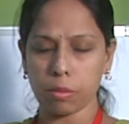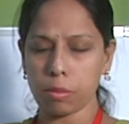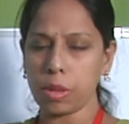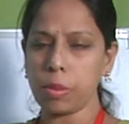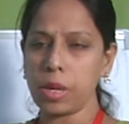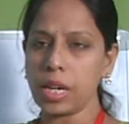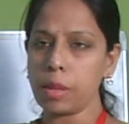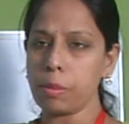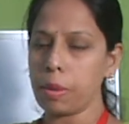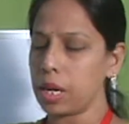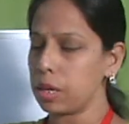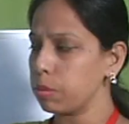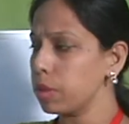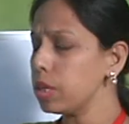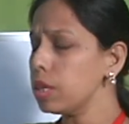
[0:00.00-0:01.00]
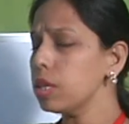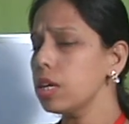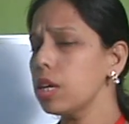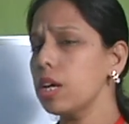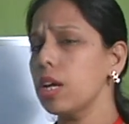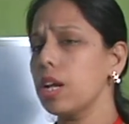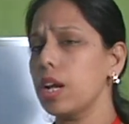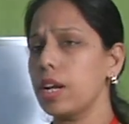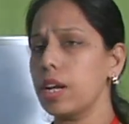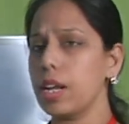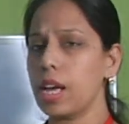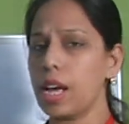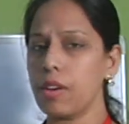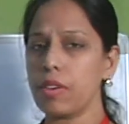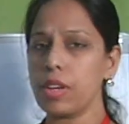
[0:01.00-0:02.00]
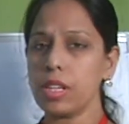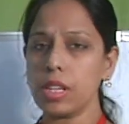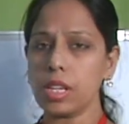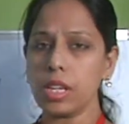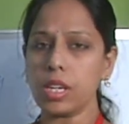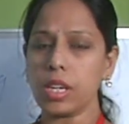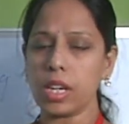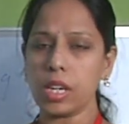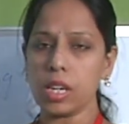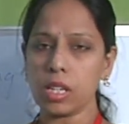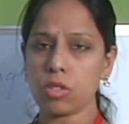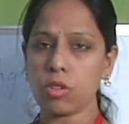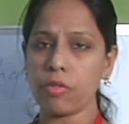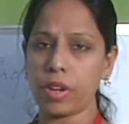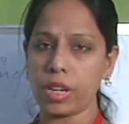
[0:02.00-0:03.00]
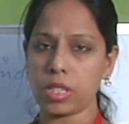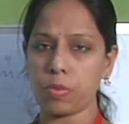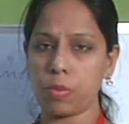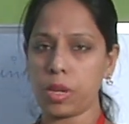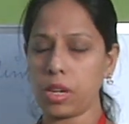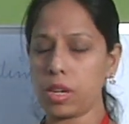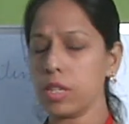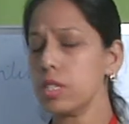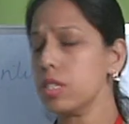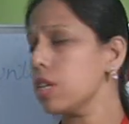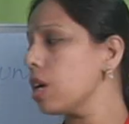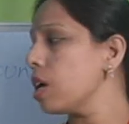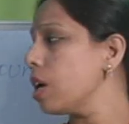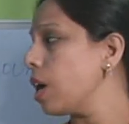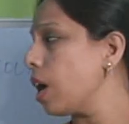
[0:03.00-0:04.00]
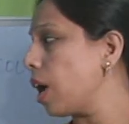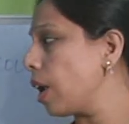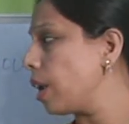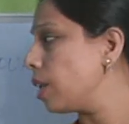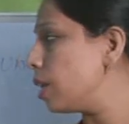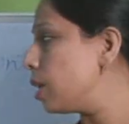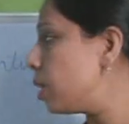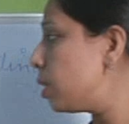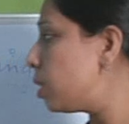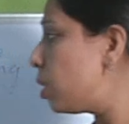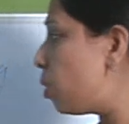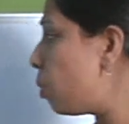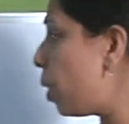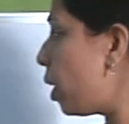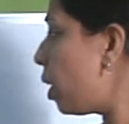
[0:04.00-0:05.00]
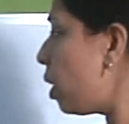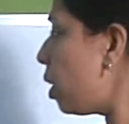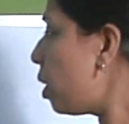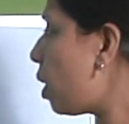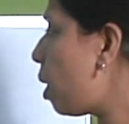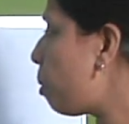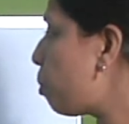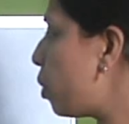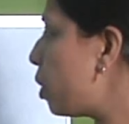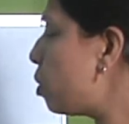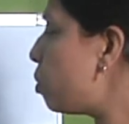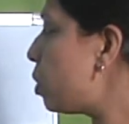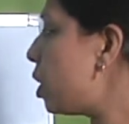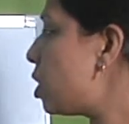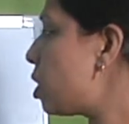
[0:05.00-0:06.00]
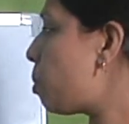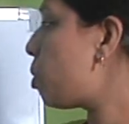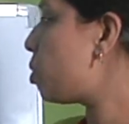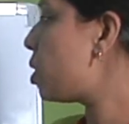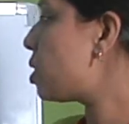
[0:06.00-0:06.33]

BBA Department, and having 10 years of experience. And today I am going to teach about